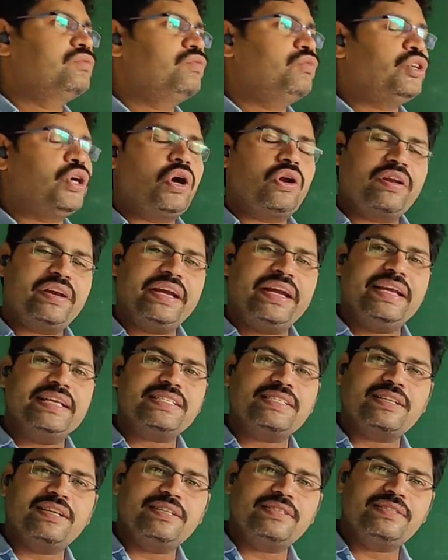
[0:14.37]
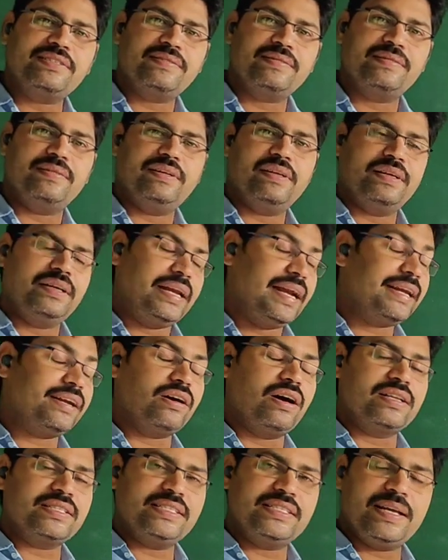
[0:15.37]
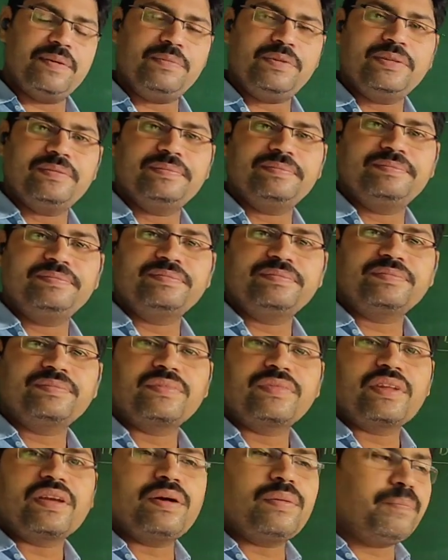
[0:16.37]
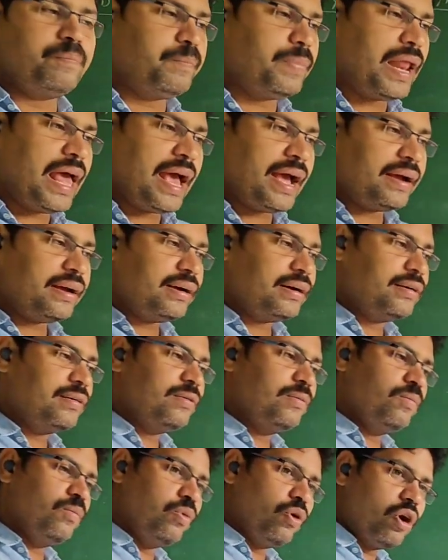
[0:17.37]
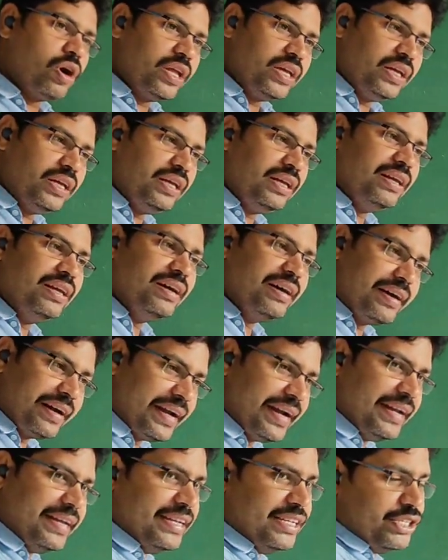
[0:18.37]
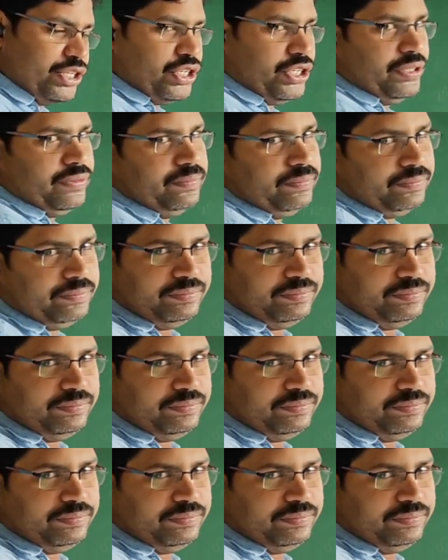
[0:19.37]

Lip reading: we already discussed great concept black body radiation.